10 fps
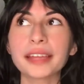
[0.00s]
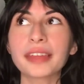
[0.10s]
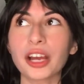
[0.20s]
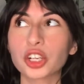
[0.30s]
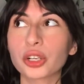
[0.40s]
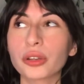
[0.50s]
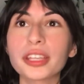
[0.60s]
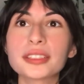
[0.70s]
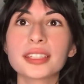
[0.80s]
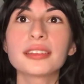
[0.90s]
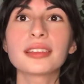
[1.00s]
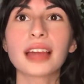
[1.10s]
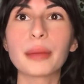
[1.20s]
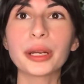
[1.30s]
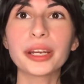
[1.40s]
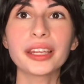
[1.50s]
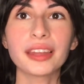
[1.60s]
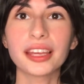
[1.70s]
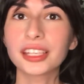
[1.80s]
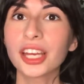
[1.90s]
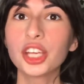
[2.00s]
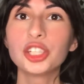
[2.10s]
that girl that you see in the library and like